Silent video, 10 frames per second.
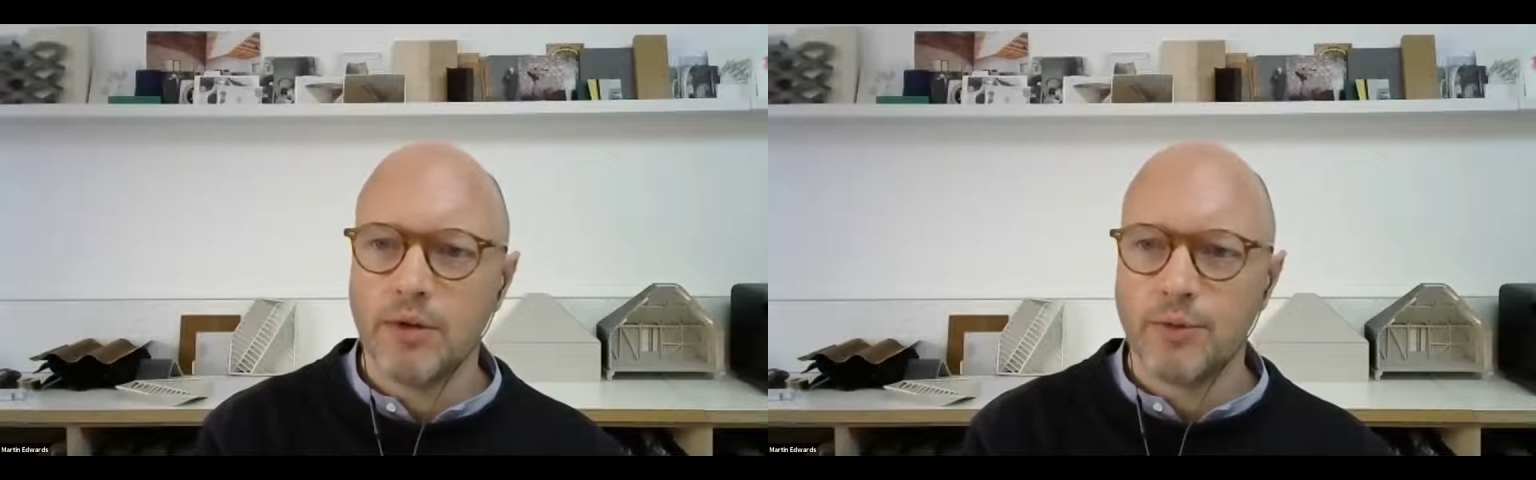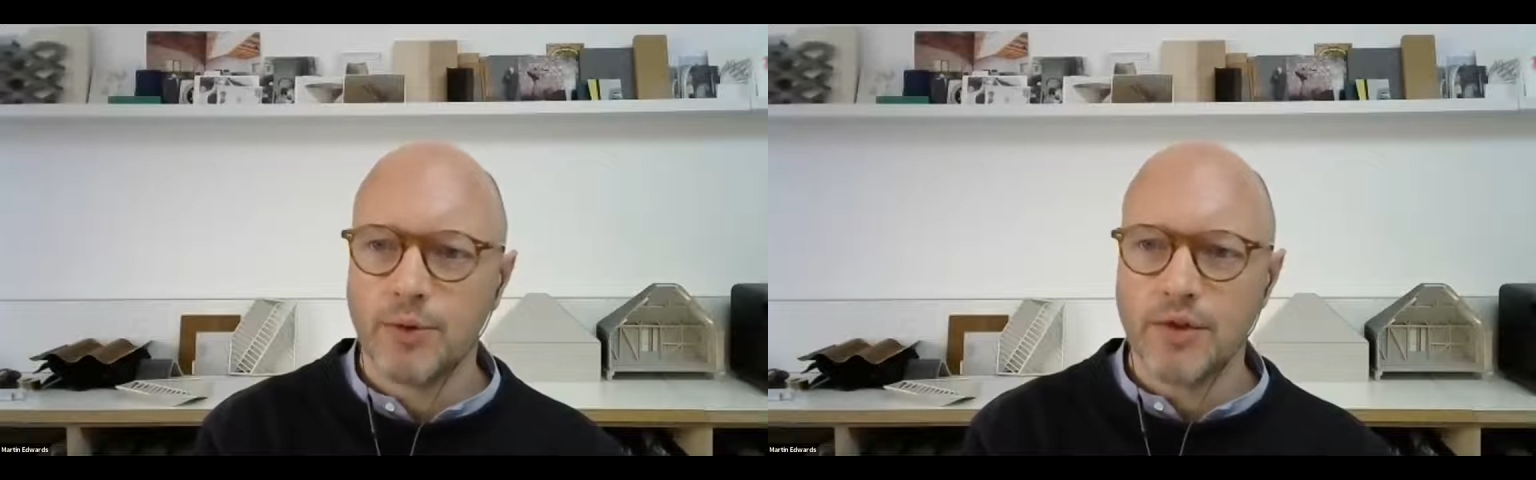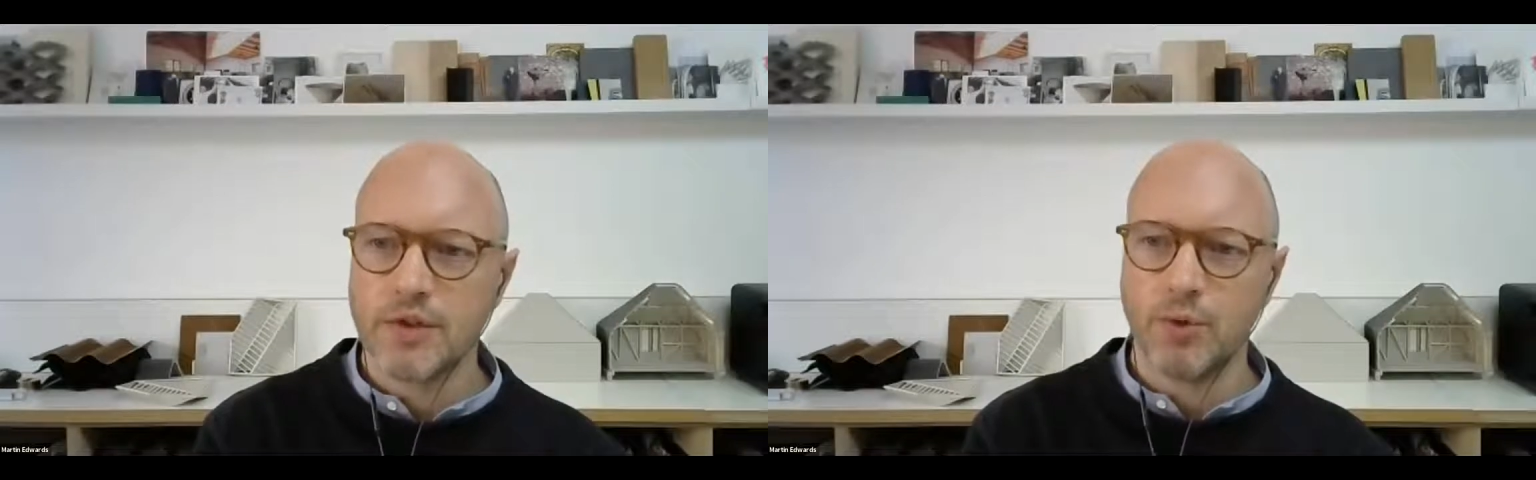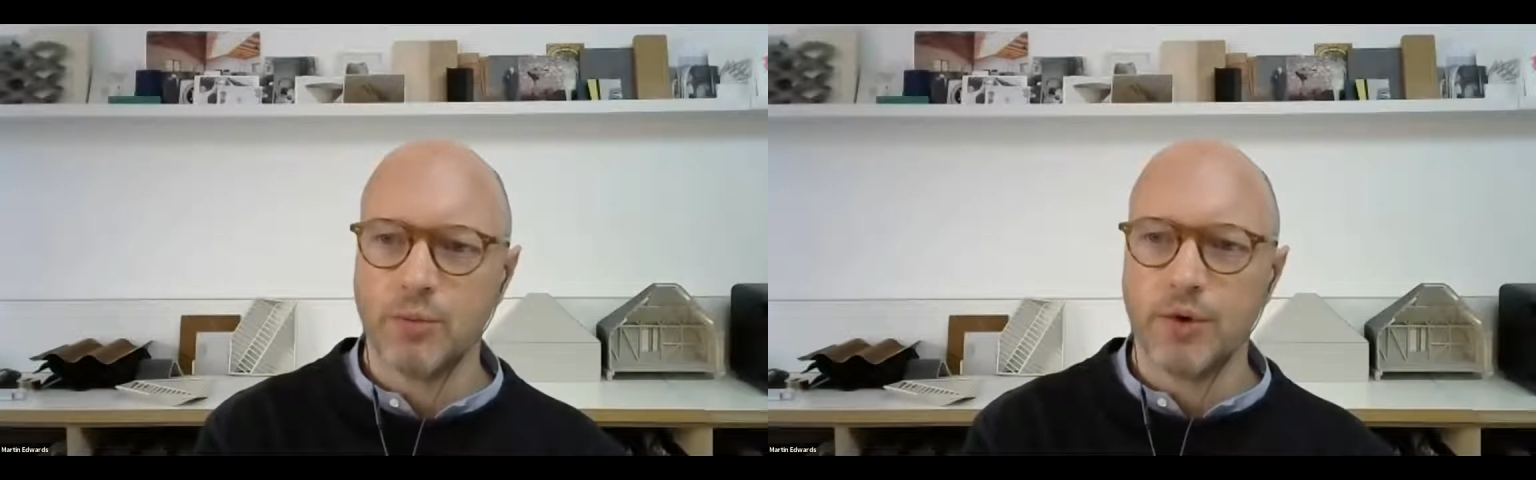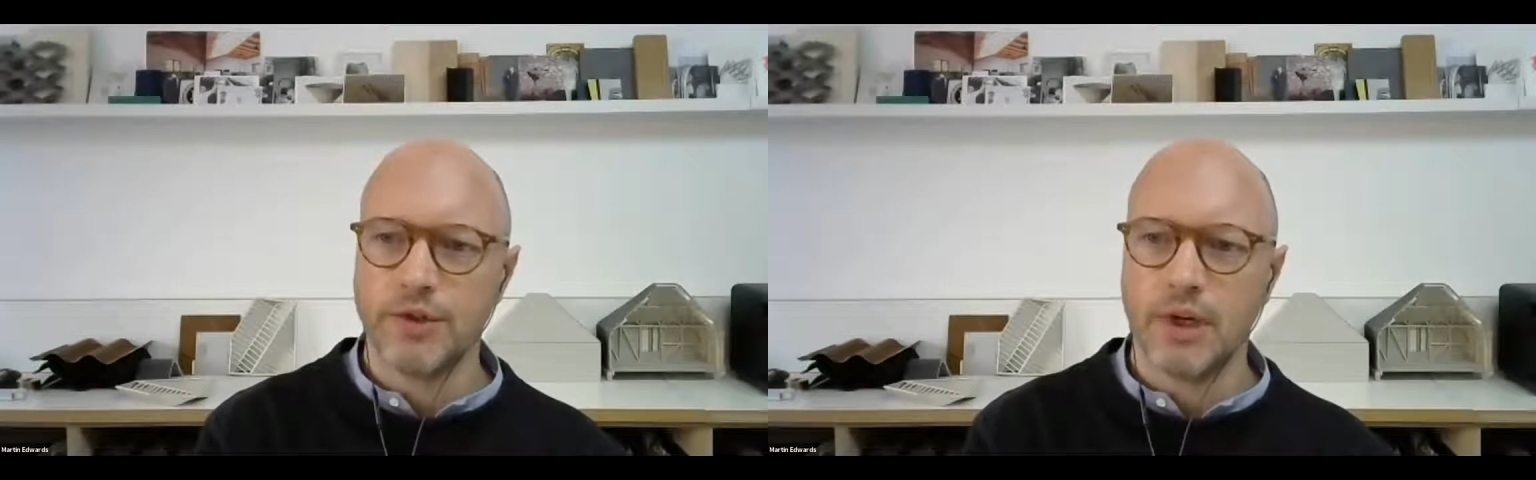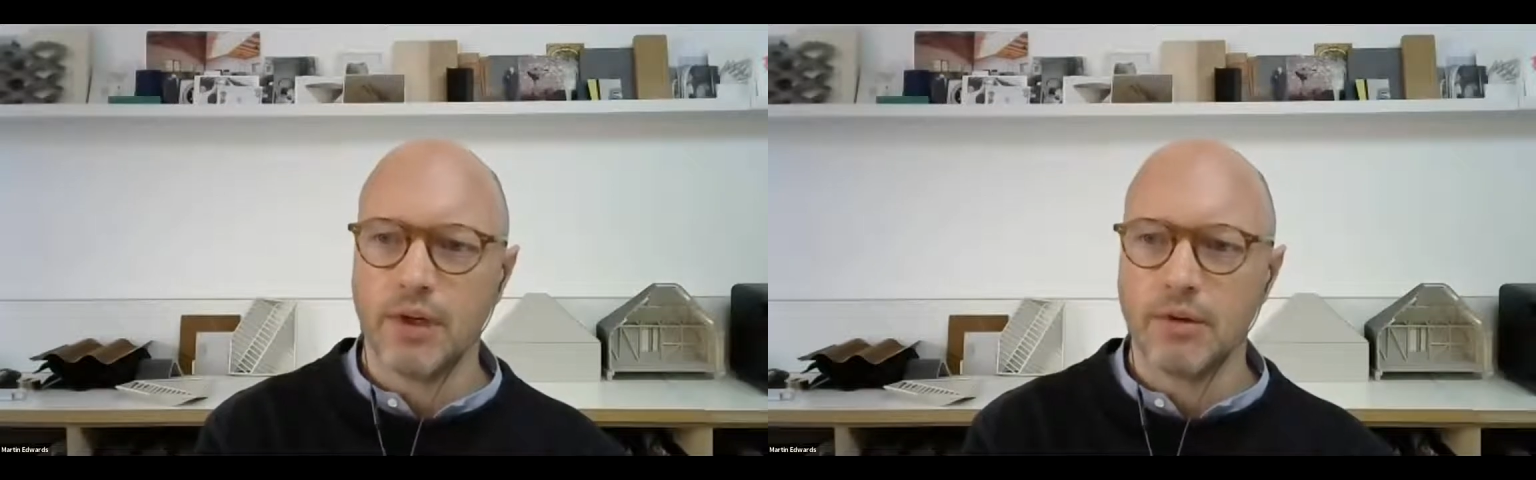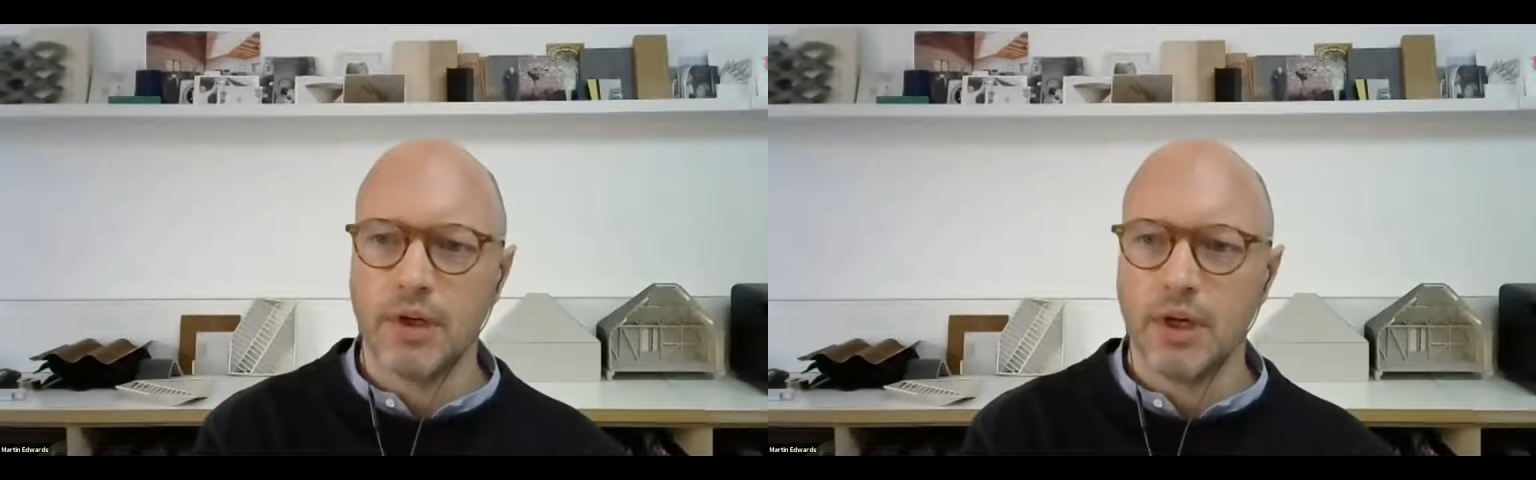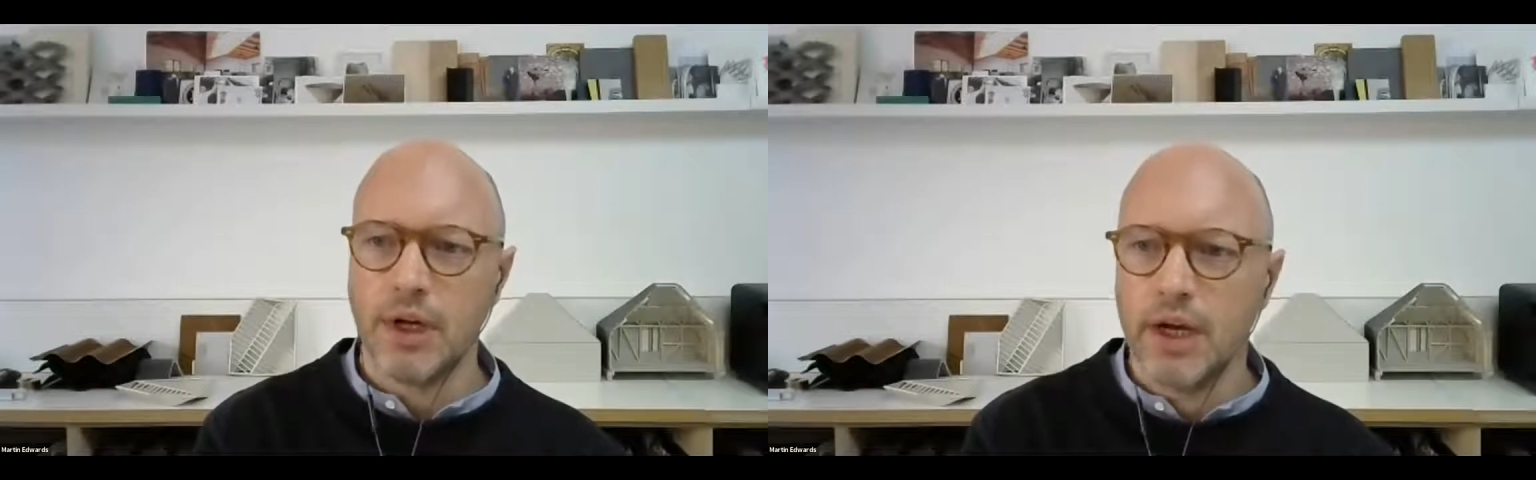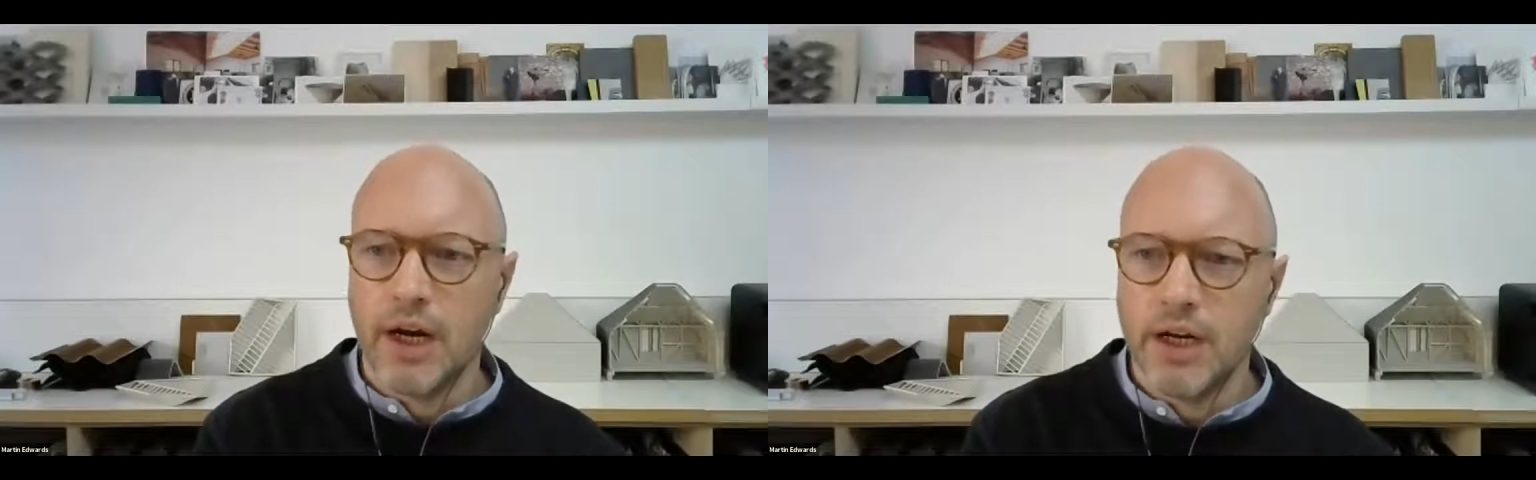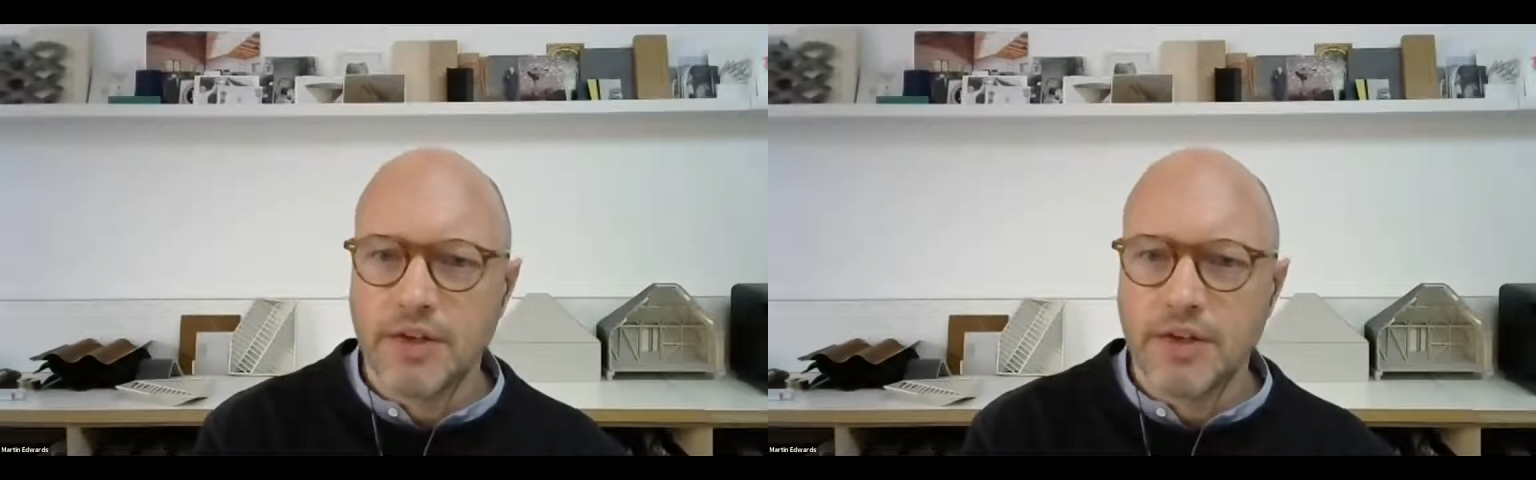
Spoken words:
for a small project, and